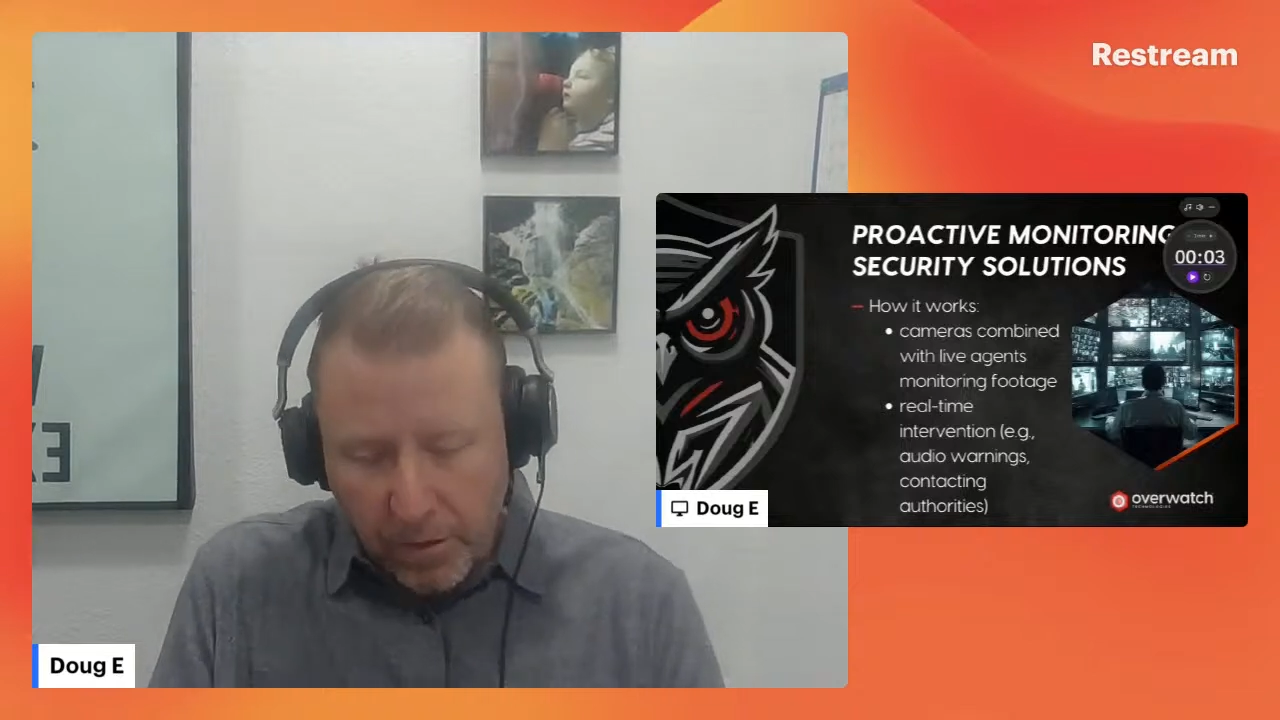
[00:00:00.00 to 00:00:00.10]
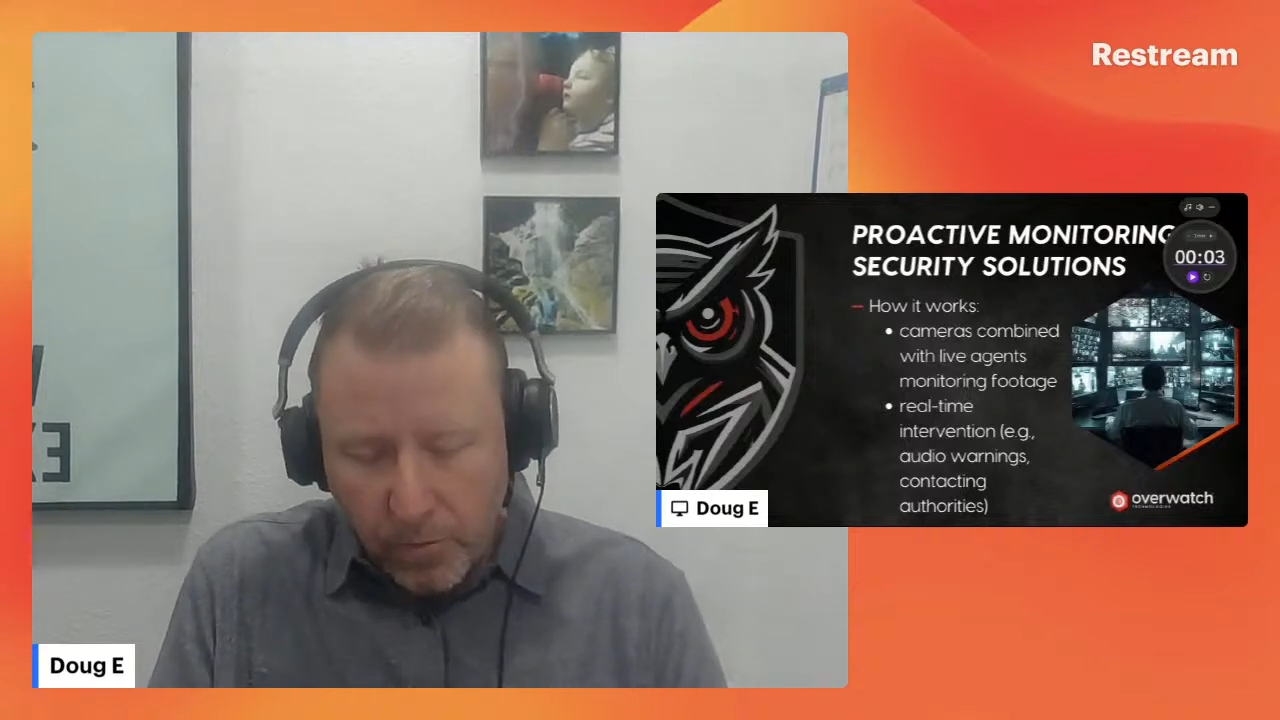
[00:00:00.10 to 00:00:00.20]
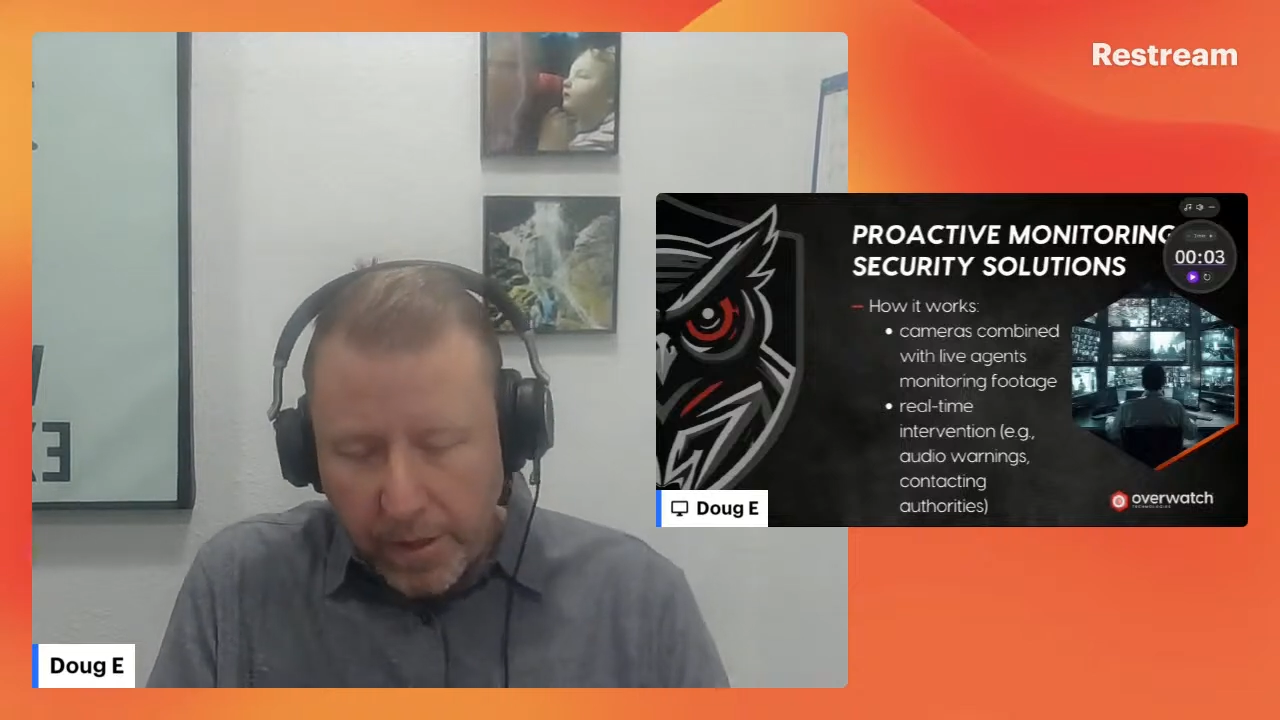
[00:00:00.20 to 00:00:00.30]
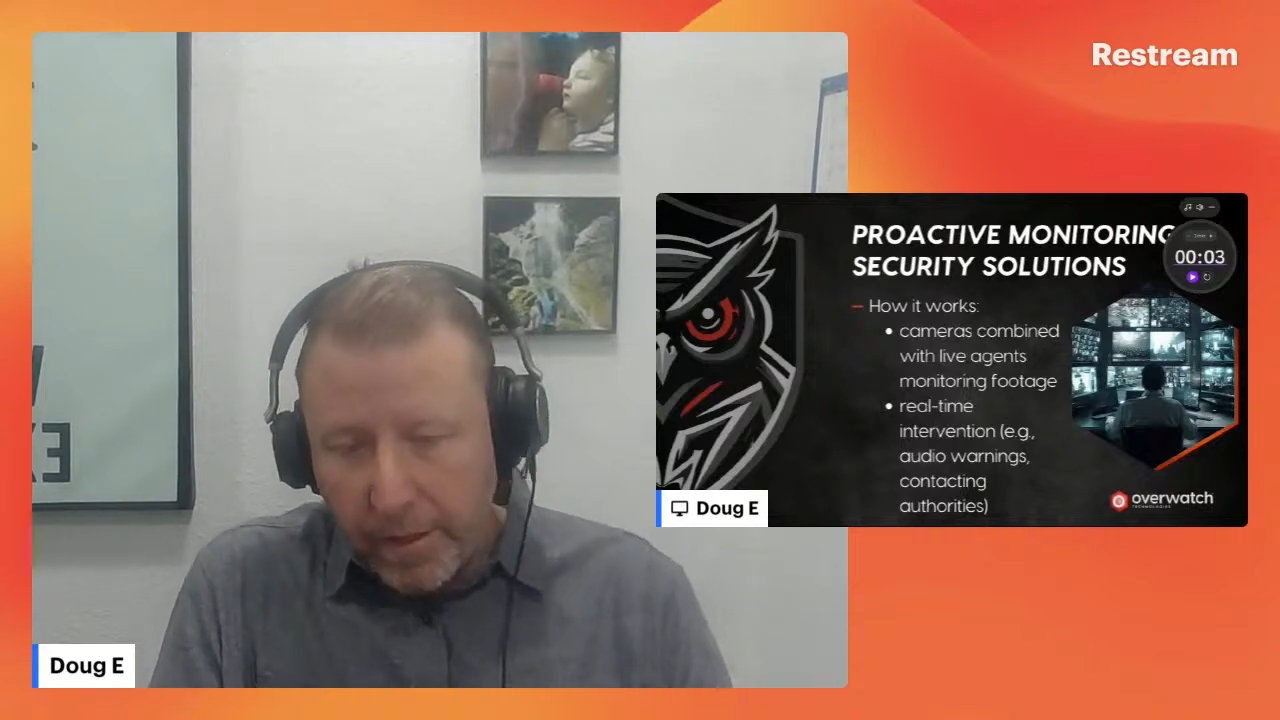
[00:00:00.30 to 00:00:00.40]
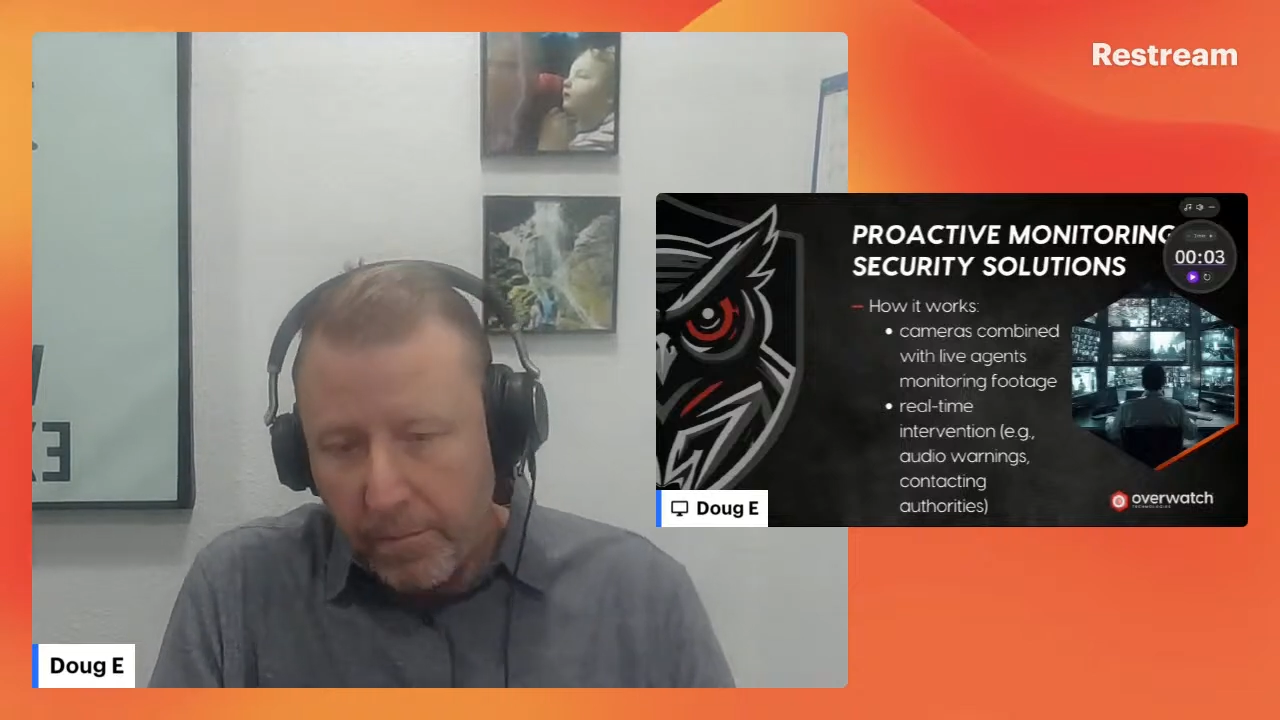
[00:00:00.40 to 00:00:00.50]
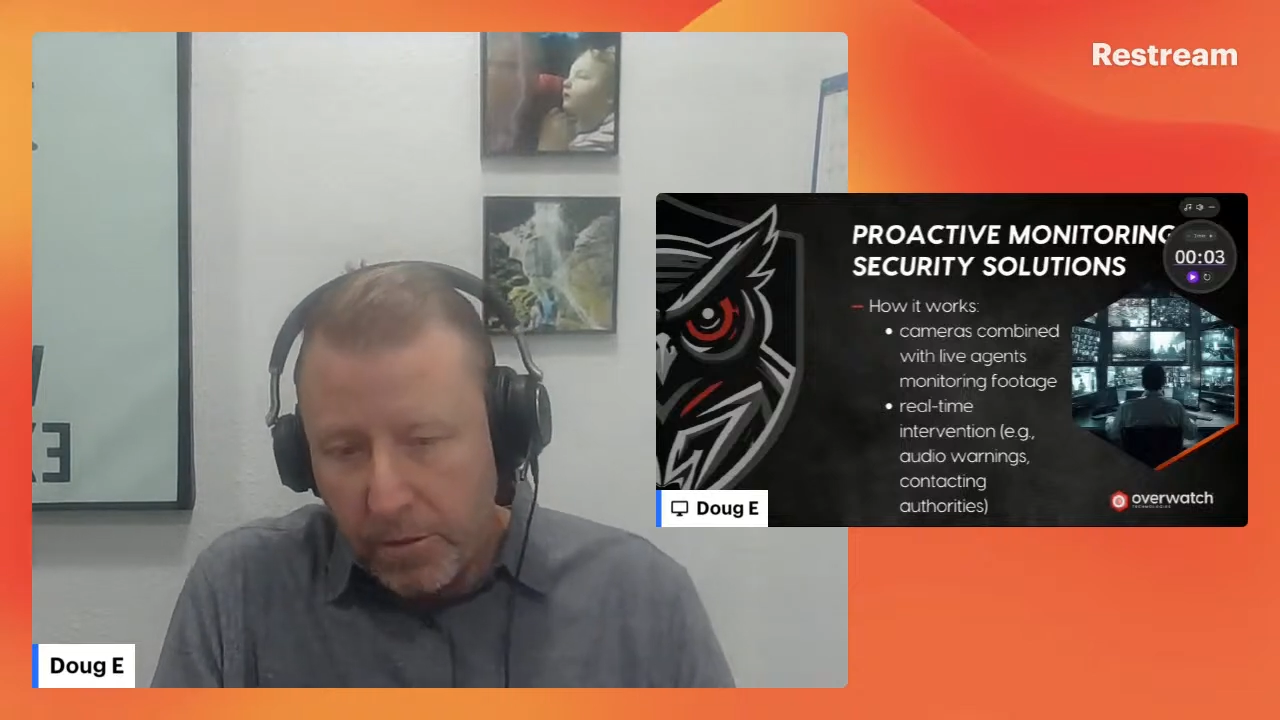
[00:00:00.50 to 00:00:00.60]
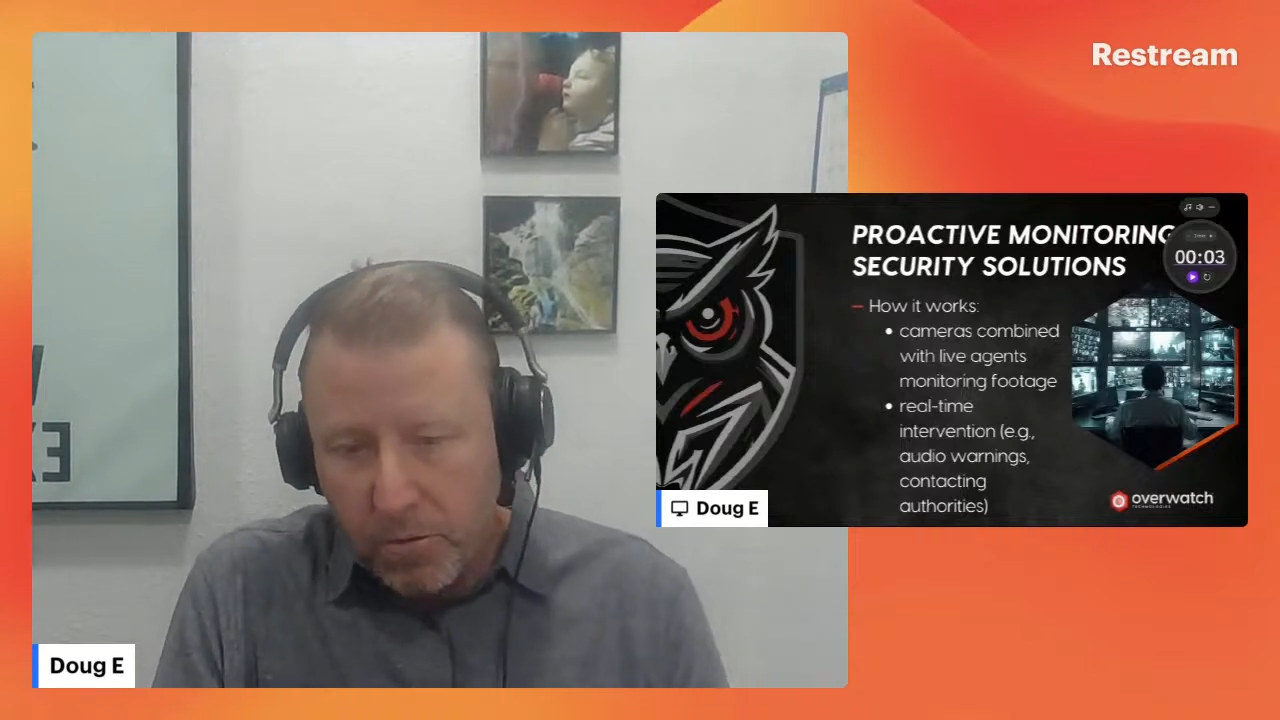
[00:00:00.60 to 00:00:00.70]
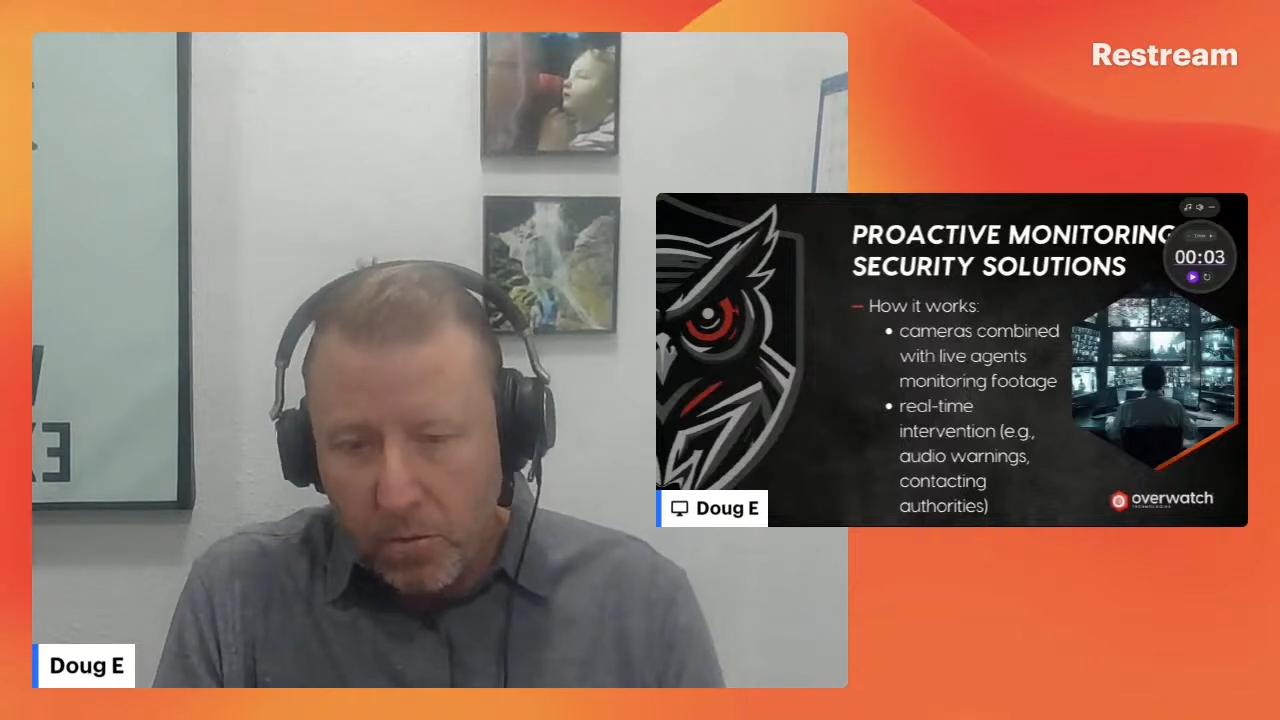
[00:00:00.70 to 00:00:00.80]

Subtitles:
great image